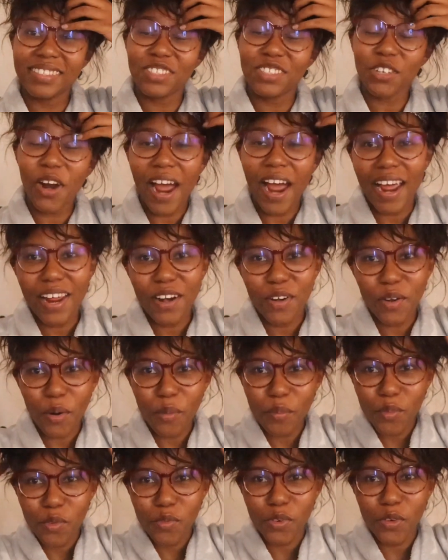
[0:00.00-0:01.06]
try and
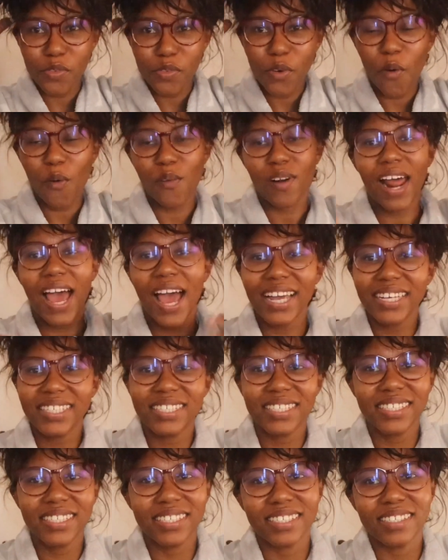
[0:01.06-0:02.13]
not move your phone. I
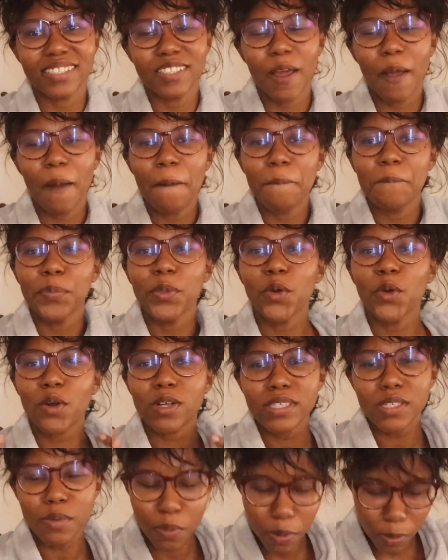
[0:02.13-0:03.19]
did. You're
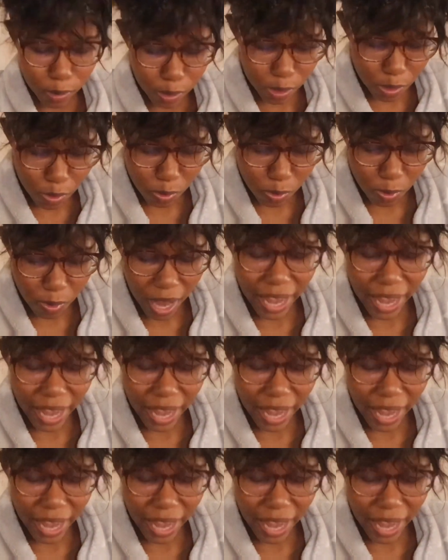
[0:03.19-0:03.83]
not supposed to.